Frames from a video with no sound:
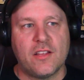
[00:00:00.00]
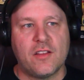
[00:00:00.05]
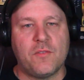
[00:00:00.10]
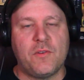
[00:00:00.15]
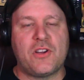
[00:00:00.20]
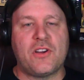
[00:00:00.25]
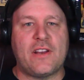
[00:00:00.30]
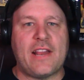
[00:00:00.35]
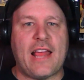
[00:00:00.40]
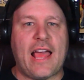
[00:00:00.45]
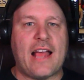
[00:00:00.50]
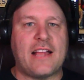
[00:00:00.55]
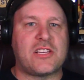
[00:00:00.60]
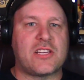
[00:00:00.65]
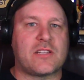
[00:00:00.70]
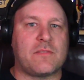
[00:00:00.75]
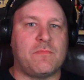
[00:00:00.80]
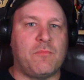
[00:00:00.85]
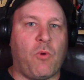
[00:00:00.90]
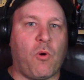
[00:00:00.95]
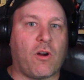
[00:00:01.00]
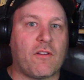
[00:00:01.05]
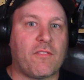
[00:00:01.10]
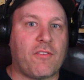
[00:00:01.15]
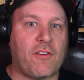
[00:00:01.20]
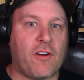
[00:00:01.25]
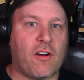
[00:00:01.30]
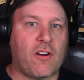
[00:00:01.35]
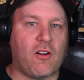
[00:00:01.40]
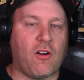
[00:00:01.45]
We could have had just more of
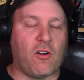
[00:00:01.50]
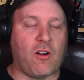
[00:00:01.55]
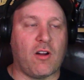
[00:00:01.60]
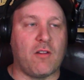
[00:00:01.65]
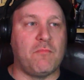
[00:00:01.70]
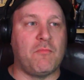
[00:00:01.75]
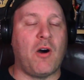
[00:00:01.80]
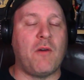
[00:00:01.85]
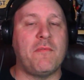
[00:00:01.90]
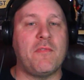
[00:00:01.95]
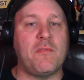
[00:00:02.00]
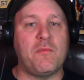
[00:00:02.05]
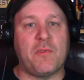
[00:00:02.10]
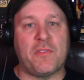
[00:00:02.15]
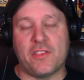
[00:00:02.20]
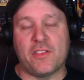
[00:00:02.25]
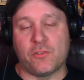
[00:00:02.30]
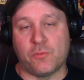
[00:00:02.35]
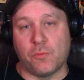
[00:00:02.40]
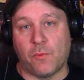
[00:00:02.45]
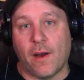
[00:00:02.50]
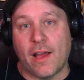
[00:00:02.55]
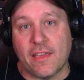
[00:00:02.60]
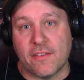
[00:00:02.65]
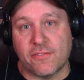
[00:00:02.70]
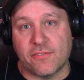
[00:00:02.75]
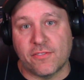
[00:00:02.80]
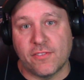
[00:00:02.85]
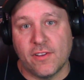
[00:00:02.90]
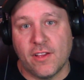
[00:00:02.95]
her, or a moment with his
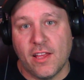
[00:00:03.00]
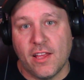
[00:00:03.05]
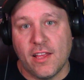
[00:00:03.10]
wife.